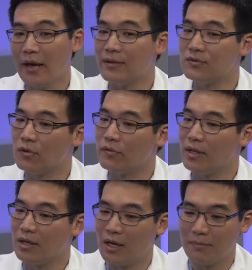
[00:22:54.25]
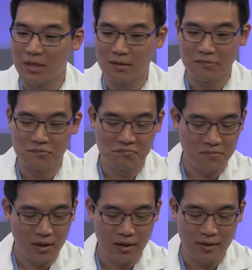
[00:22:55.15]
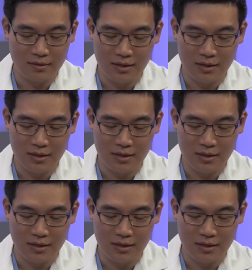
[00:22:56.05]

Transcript: And so they come in uh,